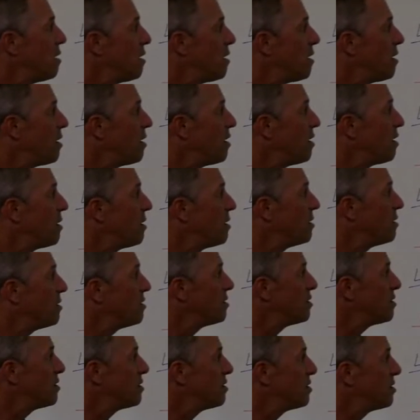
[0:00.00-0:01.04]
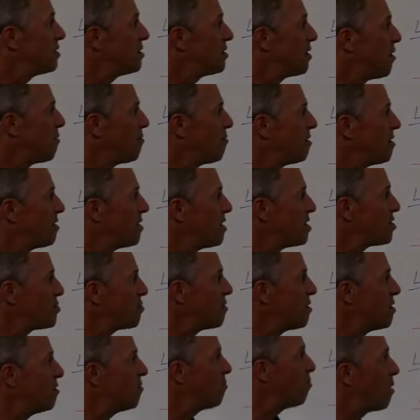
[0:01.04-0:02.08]
uh, some this
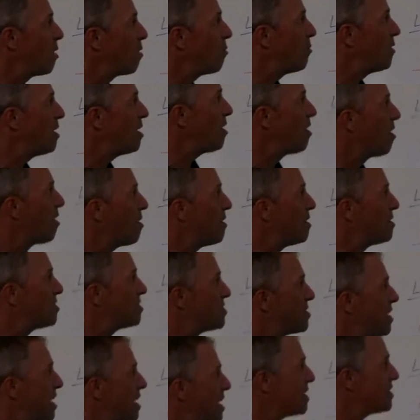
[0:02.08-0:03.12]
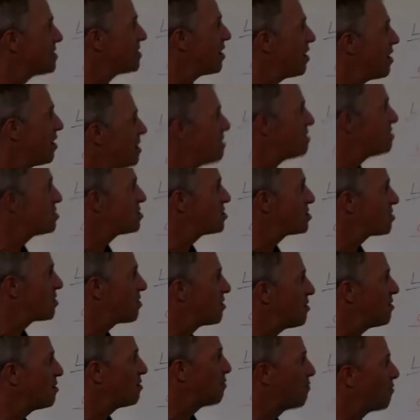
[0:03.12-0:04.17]
one where we are, it says
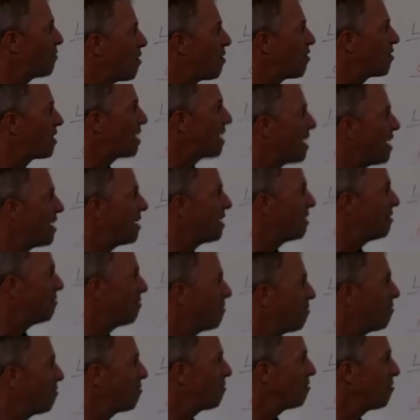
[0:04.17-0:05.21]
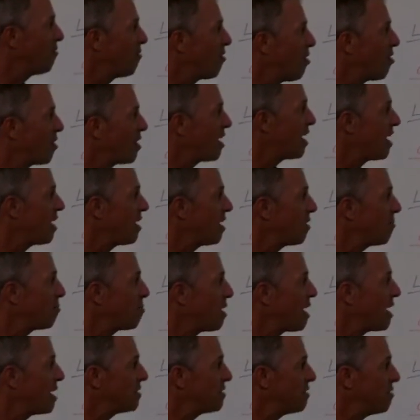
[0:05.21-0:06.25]
uncertain volcanic volcanic
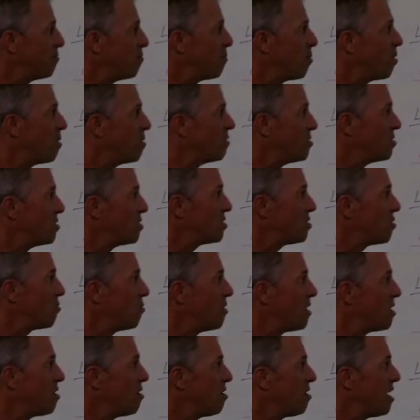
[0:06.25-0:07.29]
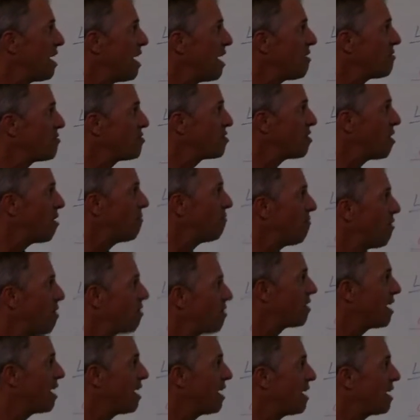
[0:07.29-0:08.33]
passive margin. So we could have some
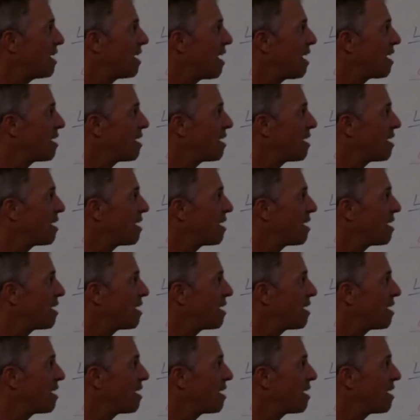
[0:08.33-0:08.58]
volcanic